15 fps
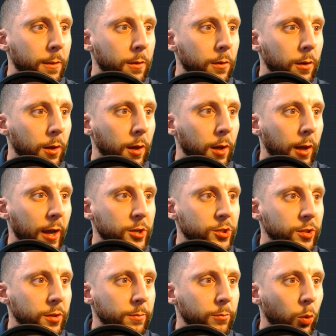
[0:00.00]
And eh,
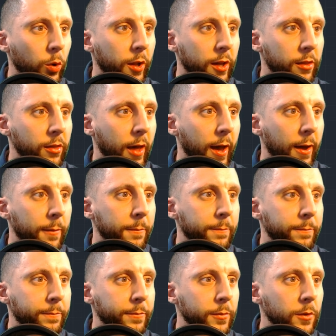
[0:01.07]
actually, more like that.
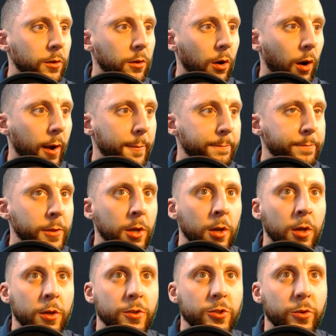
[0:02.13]
All right.
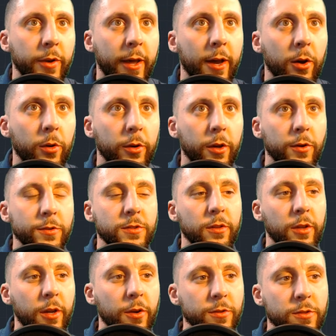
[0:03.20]
So now here's the
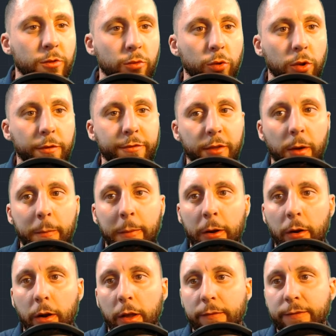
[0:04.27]
here's the rule of thumb
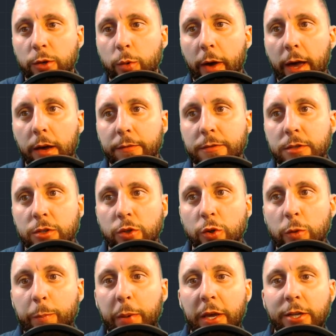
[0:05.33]
here. If you have
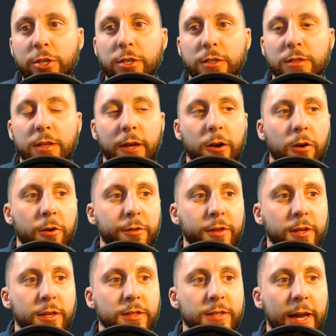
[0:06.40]
two pitches that are
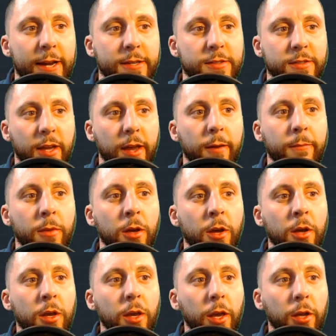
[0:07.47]
the exact same,
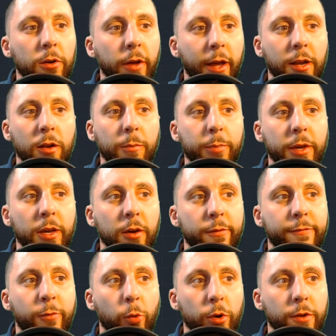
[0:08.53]
it'll end up being a
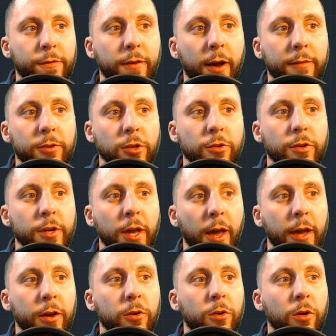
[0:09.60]
45 degree
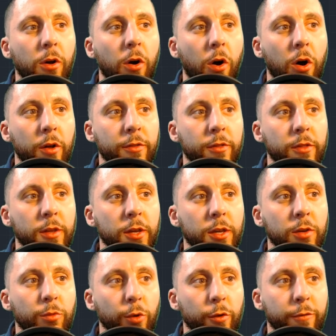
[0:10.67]
angle on
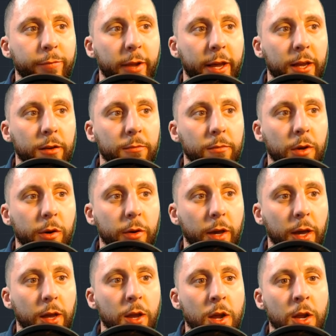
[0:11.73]
the roof plan.
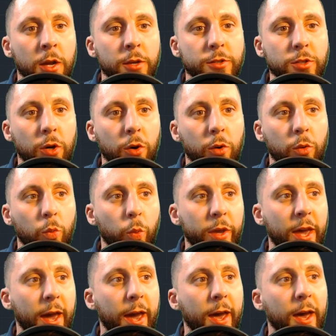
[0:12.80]
Okay, so we
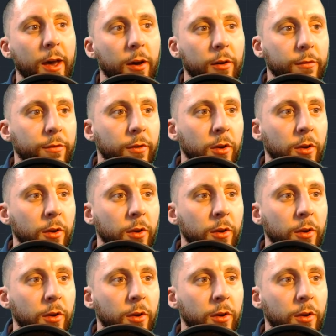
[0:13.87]
have